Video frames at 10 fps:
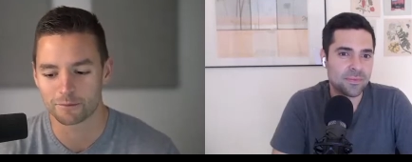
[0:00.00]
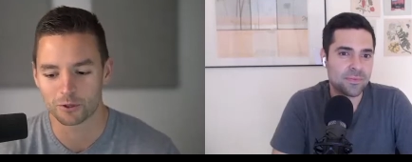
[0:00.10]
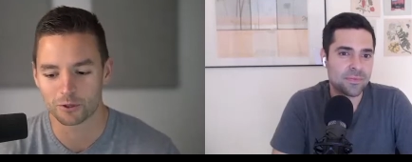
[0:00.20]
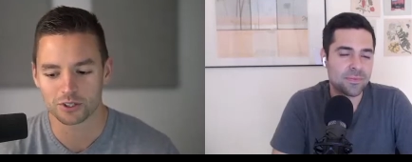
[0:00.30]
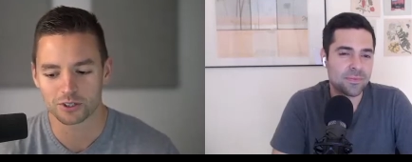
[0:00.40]

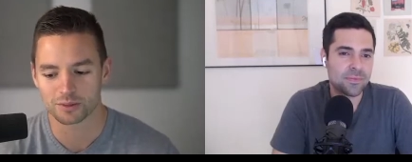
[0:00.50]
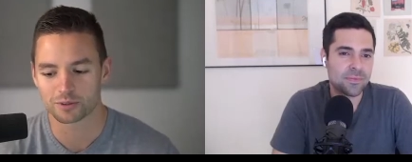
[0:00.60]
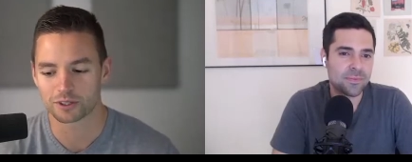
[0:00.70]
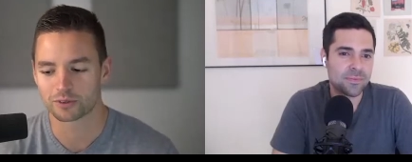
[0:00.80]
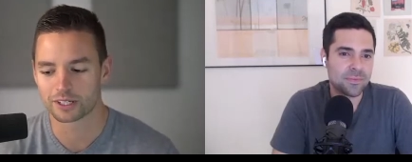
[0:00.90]
Speaker 1: those are some
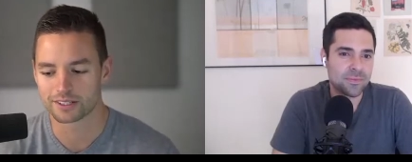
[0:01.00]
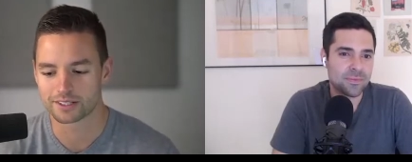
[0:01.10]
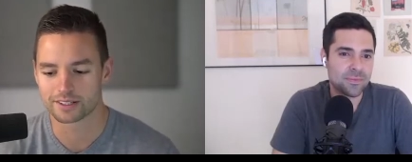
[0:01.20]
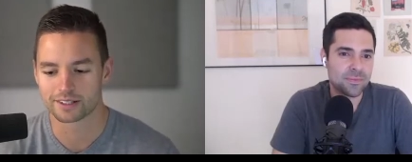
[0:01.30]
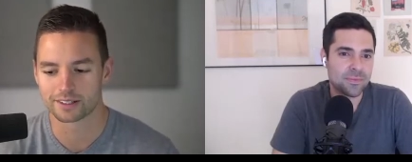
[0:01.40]
of the
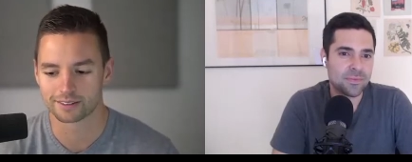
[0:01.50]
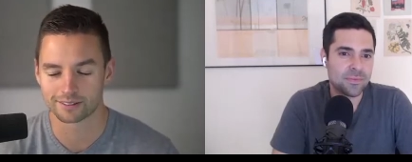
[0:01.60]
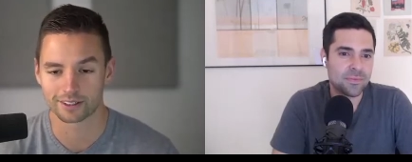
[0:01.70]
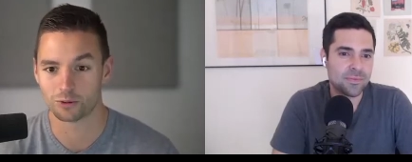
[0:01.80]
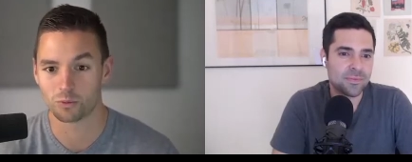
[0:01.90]
reasons
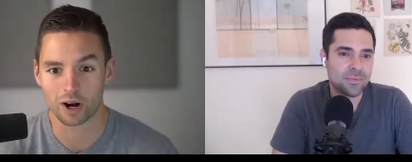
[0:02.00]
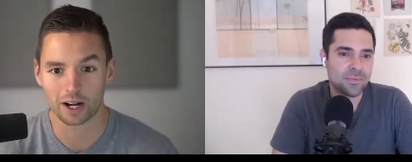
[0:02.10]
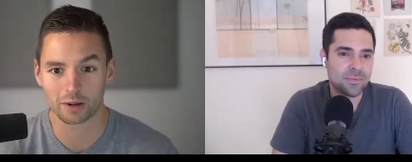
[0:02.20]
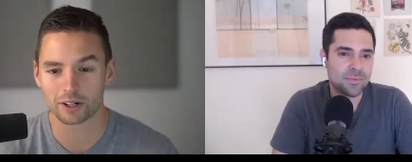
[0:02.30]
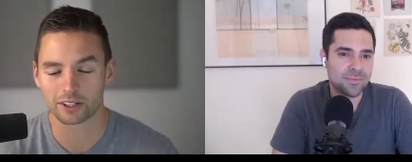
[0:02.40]
you know why
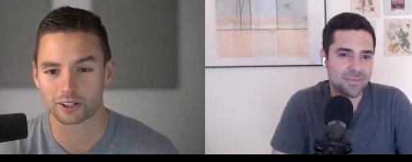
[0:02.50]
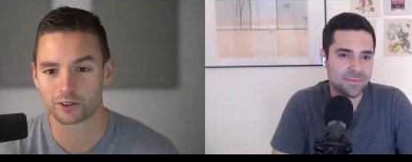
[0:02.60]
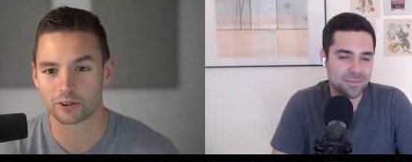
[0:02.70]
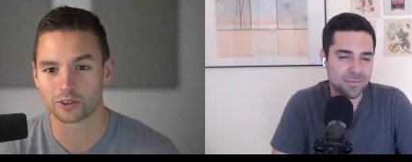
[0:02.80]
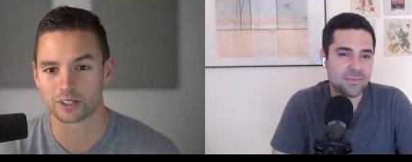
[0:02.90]
product-led
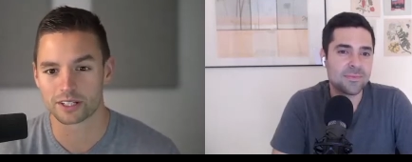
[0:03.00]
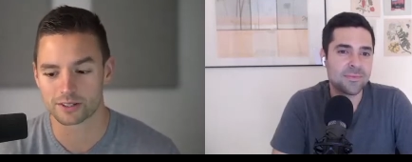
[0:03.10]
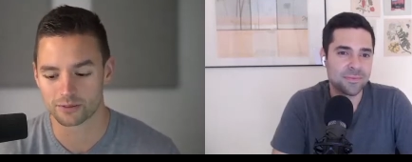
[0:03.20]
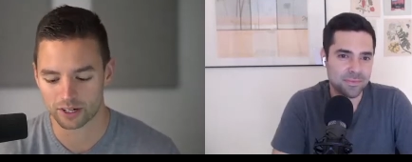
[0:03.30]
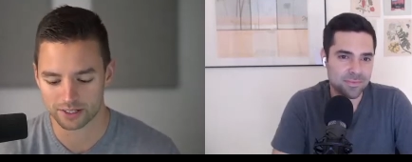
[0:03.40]
growth is
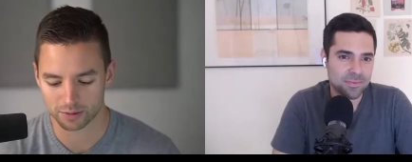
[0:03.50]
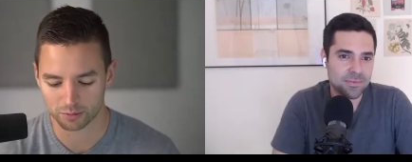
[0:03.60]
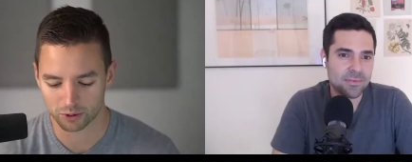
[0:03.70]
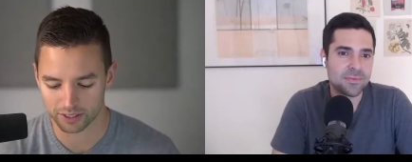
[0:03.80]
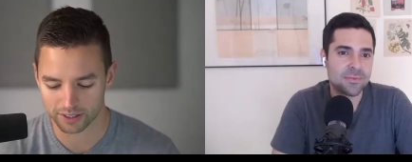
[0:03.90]
of rising
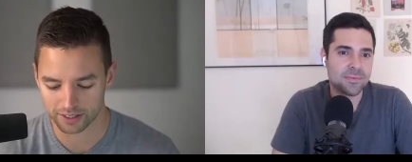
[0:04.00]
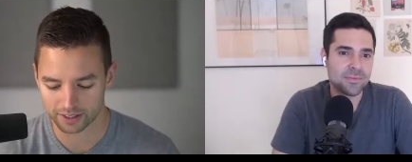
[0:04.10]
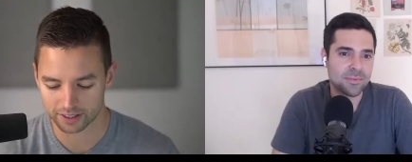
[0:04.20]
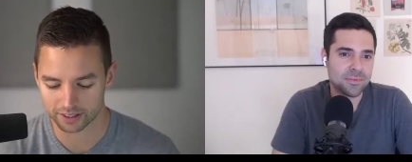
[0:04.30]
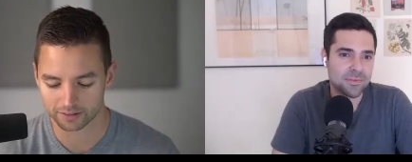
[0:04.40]
importance and
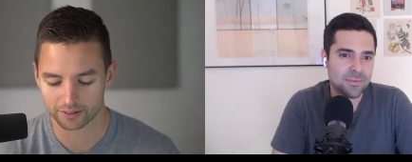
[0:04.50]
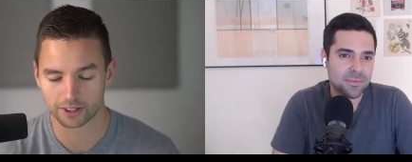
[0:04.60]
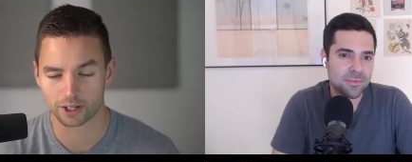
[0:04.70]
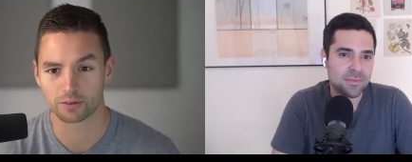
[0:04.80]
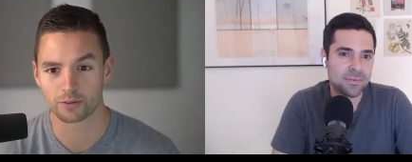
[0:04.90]
the the
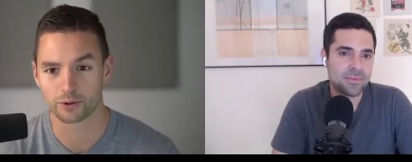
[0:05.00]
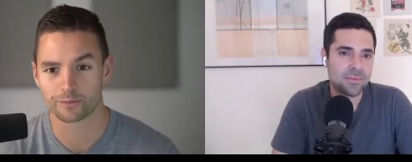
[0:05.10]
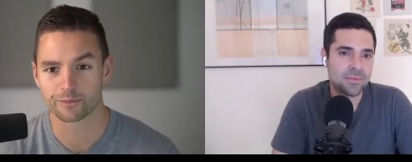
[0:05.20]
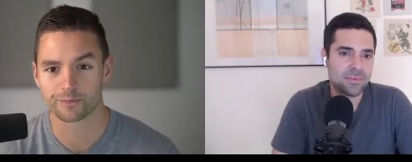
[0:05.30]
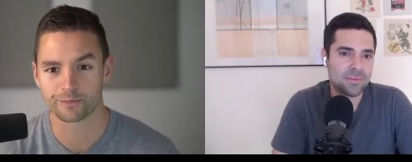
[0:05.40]
overview
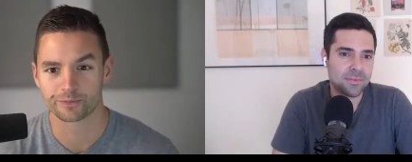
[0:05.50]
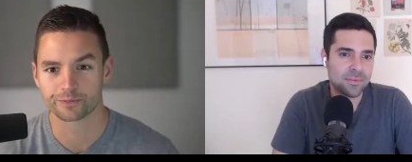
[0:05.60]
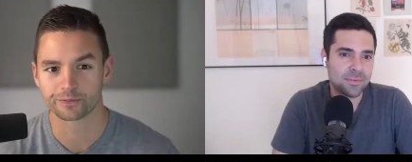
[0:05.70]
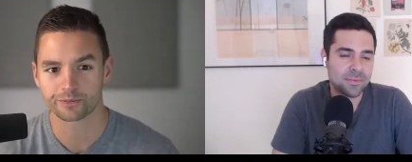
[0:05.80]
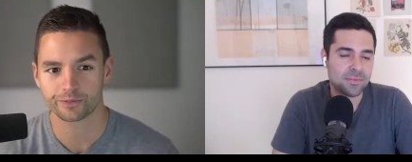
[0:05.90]

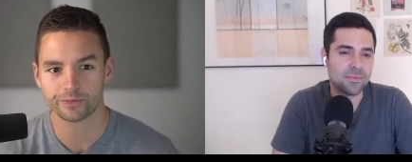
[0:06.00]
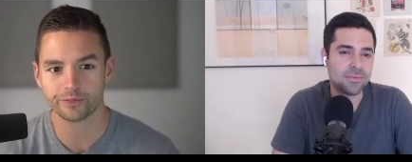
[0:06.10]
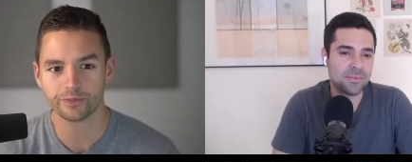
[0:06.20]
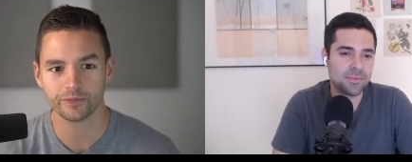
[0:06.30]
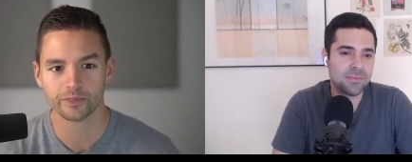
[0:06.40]

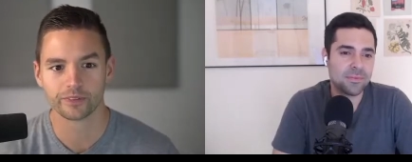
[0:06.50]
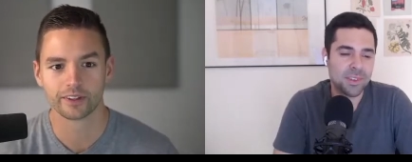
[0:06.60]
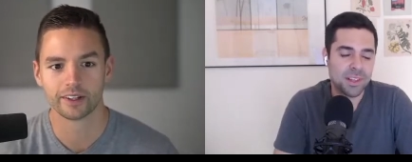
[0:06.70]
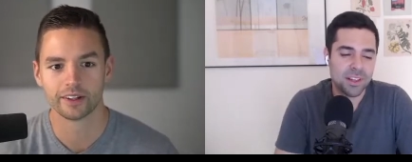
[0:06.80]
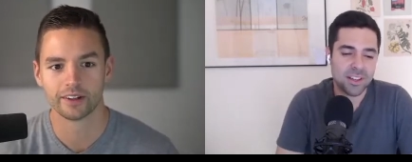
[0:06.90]
Speaker 2: mm-hmm.
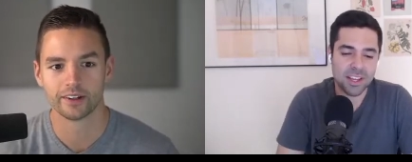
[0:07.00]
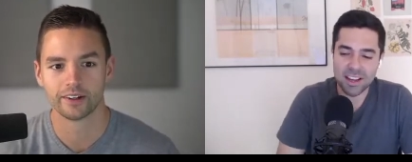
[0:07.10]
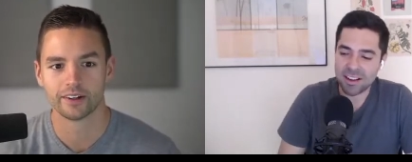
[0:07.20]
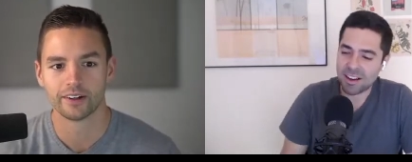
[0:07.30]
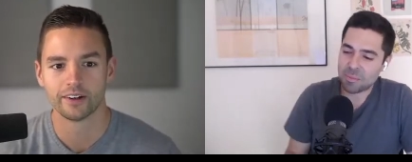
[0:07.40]

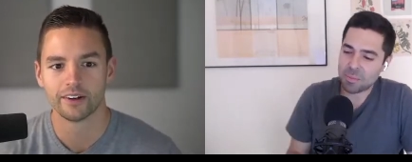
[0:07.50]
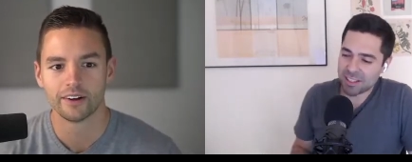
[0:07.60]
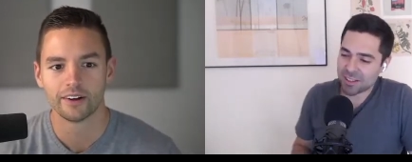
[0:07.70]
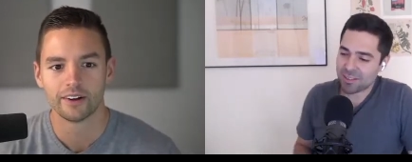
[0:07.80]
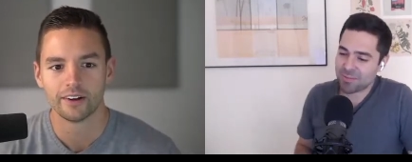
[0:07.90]
yeah i mean
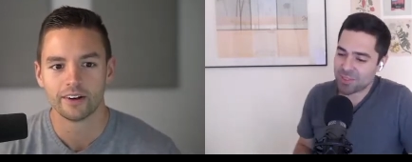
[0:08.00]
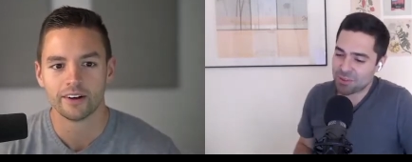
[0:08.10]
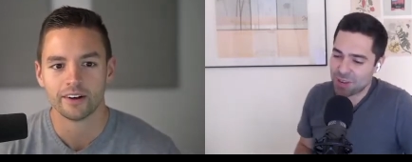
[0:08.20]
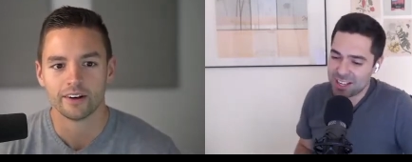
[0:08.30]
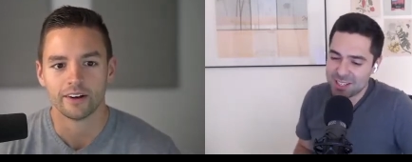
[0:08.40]
the
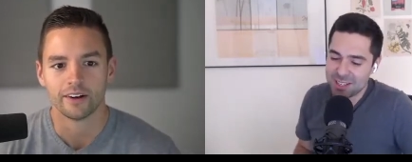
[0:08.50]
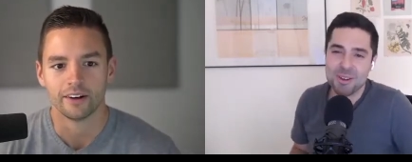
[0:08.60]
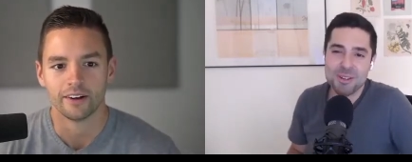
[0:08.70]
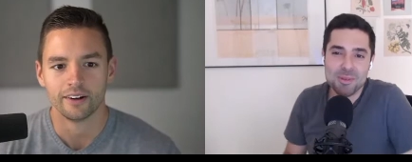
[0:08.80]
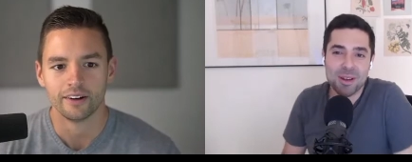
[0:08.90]
the rising
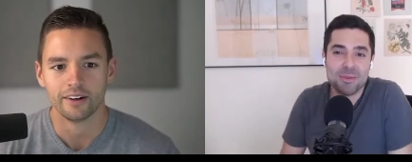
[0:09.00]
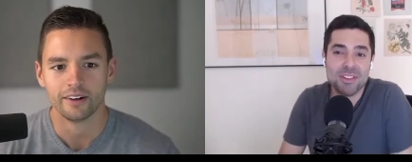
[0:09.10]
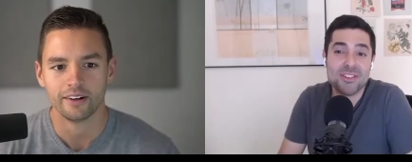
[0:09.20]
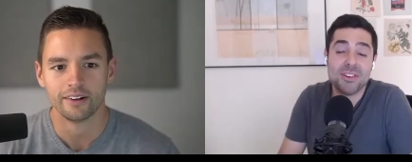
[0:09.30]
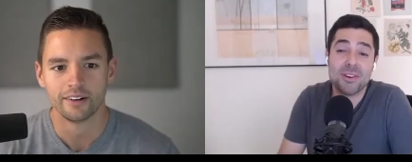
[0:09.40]
customer
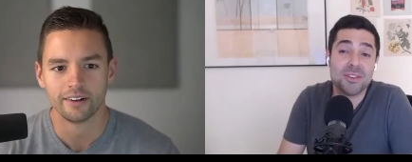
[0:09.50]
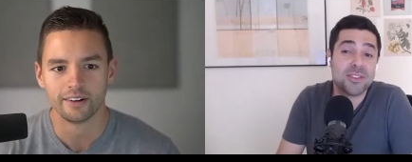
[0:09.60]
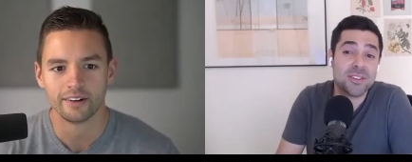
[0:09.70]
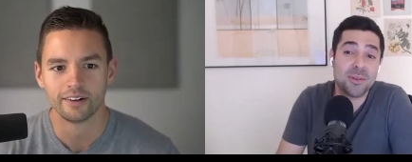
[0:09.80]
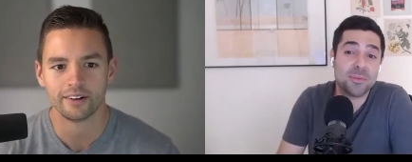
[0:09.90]
acquisition
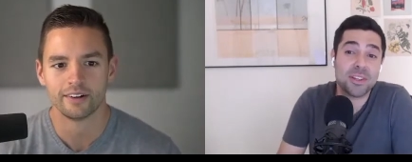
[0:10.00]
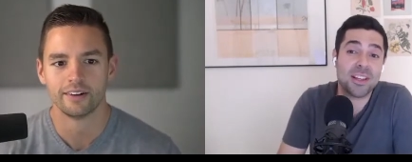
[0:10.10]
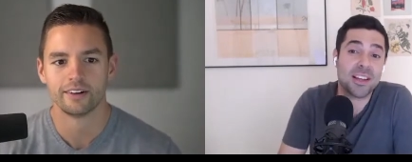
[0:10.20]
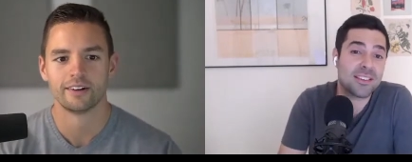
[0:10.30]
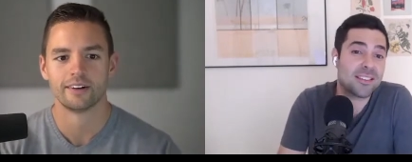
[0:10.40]
cost is something
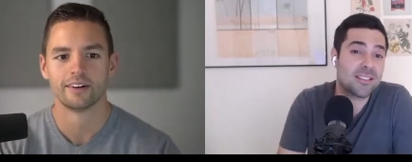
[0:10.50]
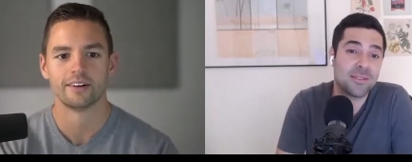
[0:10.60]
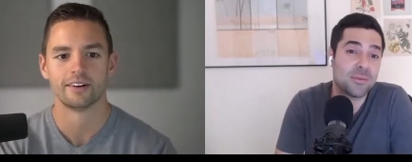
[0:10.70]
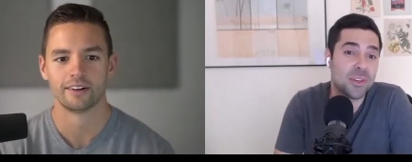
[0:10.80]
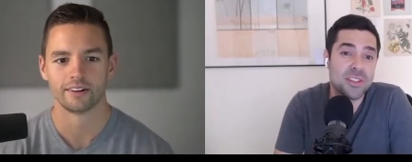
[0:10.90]
that
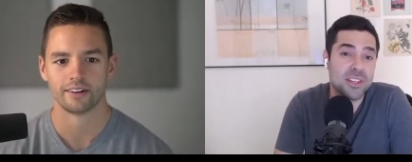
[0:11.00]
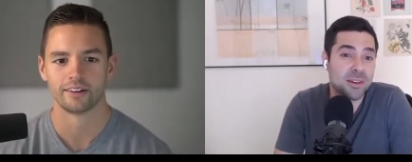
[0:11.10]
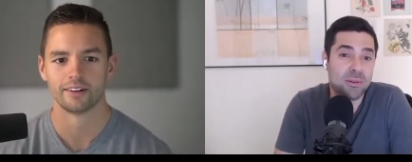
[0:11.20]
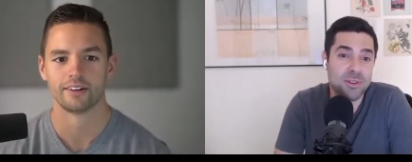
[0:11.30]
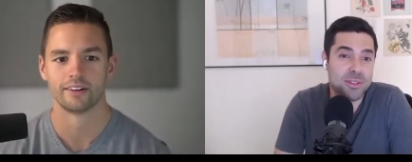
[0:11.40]
we see
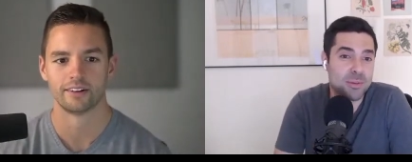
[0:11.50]
across the